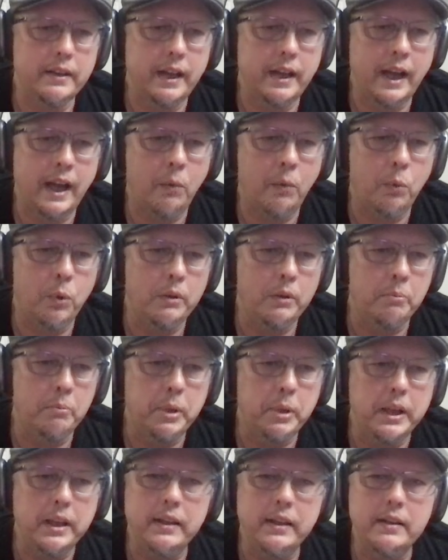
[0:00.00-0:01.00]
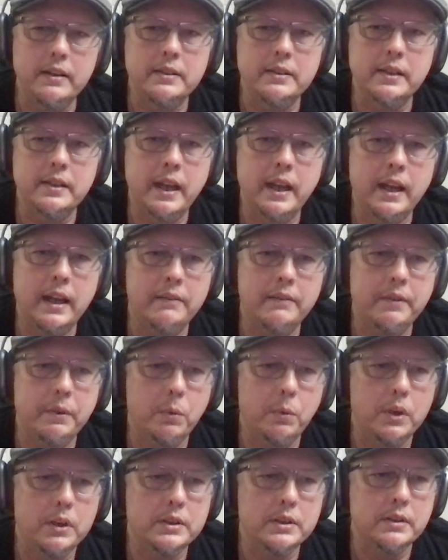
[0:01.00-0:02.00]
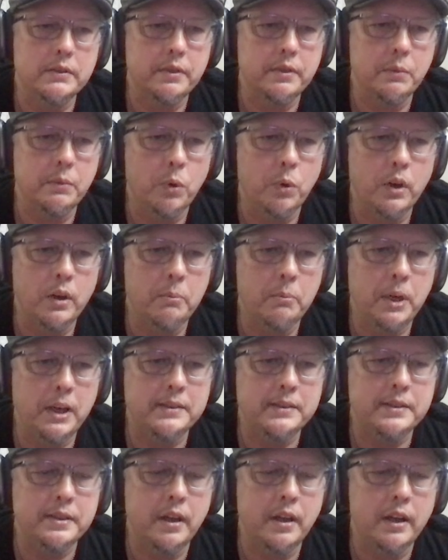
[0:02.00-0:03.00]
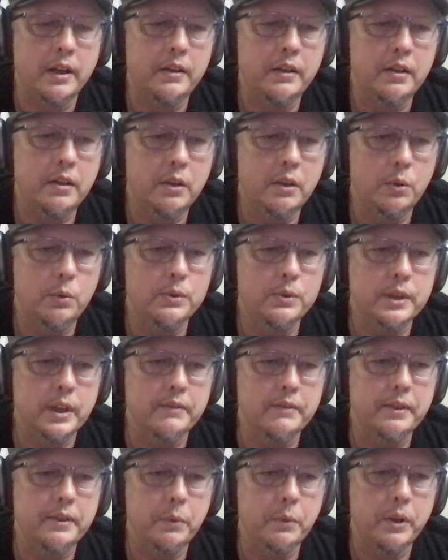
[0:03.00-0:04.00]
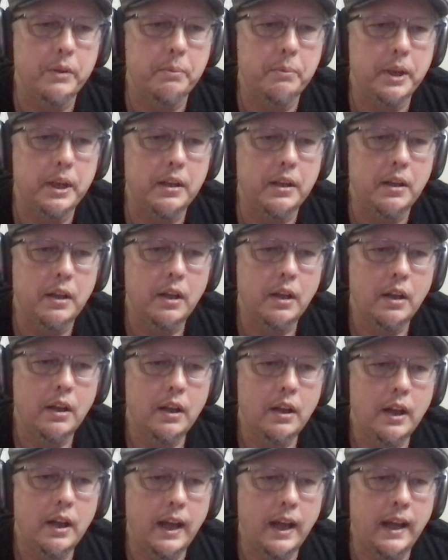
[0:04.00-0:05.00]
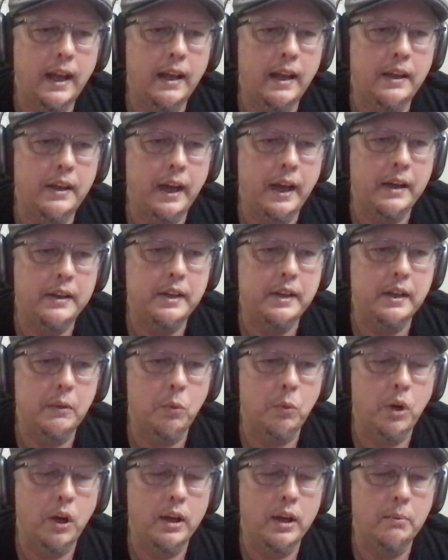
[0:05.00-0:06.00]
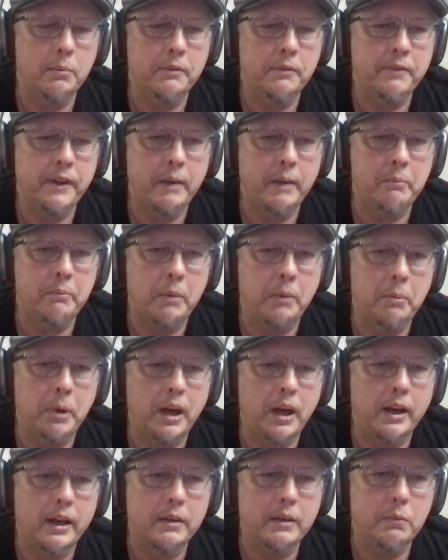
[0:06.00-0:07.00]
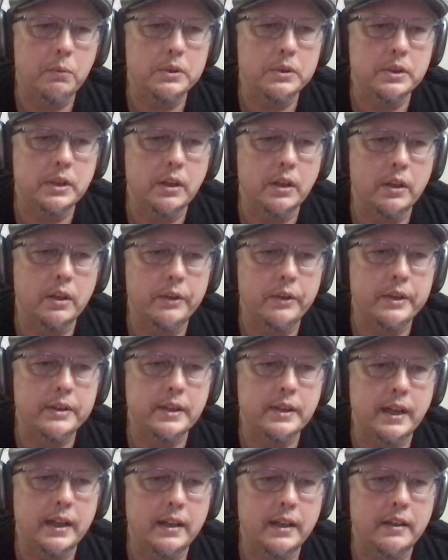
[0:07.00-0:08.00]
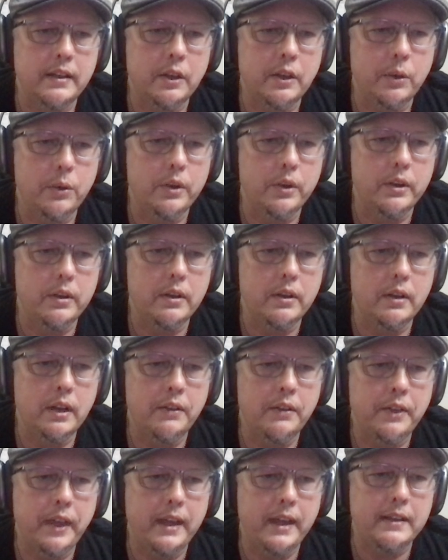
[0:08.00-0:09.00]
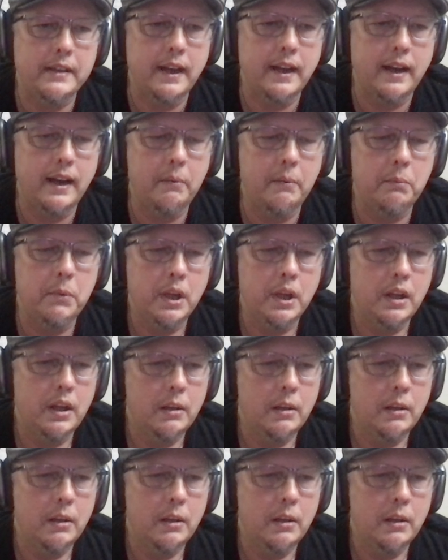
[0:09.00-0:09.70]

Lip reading: I wouldn't be here today if it wasn't for one, my son who was living with me, and I didn't want him to find my body was the only reason I didn't do it at that time.